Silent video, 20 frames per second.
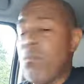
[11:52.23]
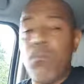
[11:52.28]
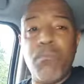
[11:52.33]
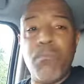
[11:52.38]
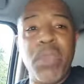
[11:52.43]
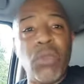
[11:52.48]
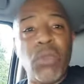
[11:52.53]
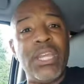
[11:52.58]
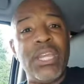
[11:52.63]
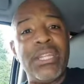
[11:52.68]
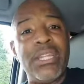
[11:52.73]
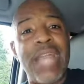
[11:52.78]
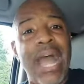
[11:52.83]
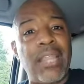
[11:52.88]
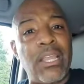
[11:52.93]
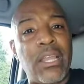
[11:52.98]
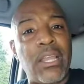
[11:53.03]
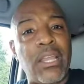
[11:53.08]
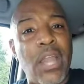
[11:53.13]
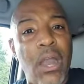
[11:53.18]
Million
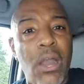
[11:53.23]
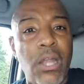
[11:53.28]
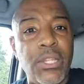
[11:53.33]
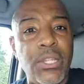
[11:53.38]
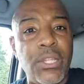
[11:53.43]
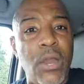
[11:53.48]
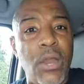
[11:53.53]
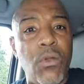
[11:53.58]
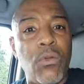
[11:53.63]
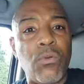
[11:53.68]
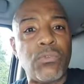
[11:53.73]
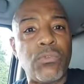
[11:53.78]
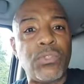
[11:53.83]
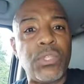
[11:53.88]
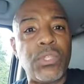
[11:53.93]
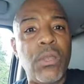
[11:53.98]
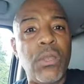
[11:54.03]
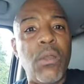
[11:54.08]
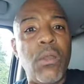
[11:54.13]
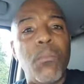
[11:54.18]
dollar
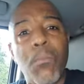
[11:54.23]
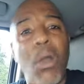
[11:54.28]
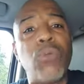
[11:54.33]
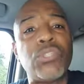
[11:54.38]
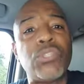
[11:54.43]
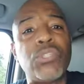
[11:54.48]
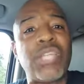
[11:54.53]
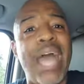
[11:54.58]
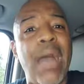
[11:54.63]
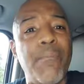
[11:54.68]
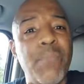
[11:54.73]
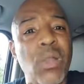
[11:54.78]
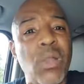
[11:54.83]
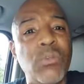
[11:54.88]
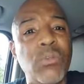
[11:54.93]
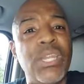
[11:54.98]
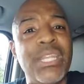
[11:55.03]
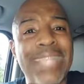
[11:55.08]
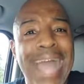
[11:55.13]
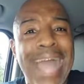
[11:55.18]
condos,
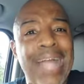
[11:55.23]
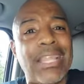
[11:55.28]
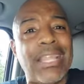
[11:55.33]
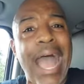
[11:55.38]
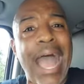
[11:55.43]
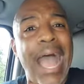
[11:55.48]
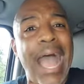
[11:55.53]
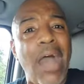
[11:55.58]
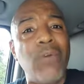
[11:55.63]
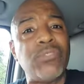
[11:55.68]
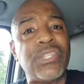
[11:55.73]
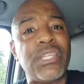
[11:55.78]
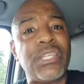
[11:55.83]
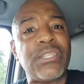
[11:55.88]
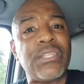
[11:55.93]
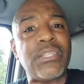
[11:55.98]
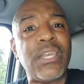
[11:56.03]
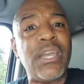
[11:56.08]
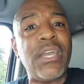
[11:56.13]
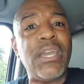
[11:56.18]
multi-million dollar
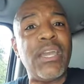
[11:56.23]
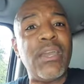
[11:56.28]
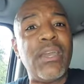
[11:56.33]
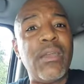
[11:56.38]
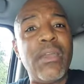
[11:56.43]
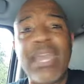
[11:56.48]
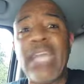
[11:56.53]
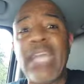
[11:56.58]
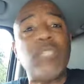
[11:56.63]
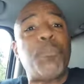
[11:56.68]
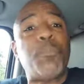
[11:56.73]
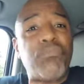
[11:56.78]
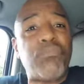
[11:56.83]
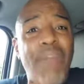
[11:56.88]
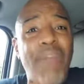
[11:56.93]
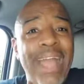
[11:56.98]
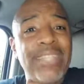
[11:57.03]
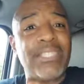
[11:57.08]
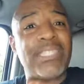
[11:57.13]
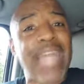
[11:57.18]
houses. It's
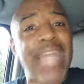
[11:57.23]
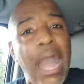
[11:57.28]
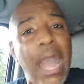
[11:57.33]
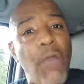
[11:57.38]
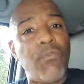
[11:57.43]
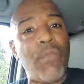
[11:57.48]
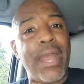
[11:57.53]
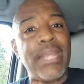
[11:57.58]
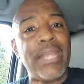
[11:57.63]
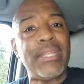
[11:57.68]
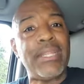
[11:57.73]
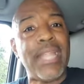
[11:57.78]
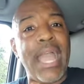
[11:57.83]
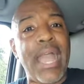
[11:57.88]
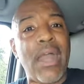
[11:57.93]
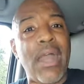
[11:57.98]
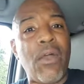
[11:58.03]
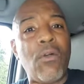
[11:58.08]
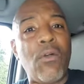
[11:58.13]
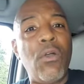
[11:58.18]
priced out right
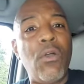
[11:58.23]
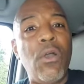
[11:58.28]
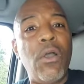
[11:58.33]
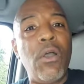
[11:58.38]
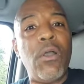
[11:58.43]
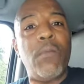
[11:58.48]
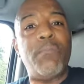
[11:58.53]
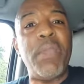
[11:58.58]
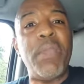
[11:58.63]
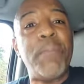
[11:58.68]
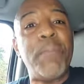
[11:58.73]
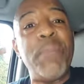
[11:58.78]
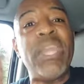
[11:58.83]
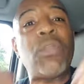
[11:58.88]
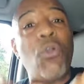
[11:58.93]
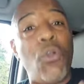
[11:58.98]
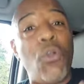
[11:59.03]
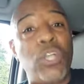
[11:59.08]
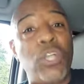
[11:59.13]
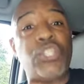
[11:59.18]
now. But
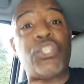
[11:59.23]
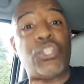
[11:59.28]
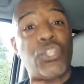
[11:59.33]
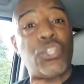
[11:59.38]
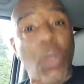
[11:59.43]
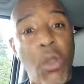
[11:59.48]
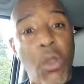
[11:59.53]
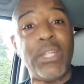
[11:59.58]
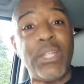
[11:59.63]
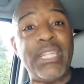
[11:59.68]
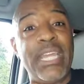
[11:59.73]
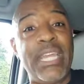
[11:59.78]
because Shawn